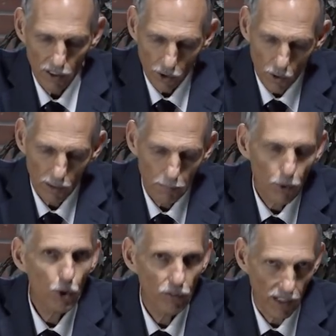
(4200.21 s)
you can
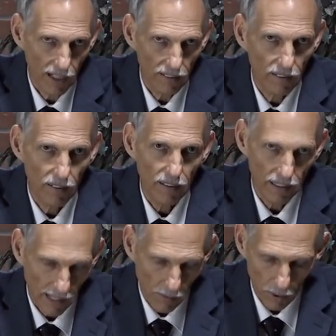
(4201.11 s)
prove that,
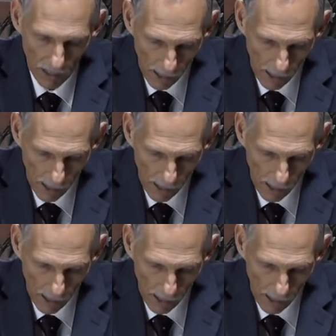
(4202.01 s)
that will